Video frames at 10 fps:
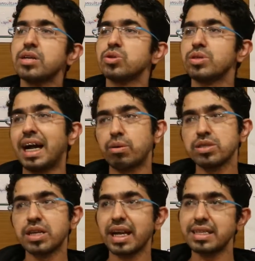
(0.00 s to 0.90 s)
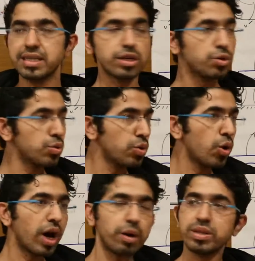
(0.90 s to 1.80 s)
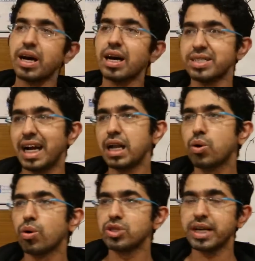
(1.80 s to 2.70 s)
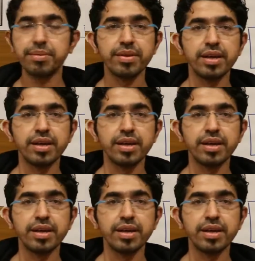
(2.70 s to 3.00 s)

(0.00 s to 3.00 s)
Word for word: So that was the reason to go ahead with the agile coaching.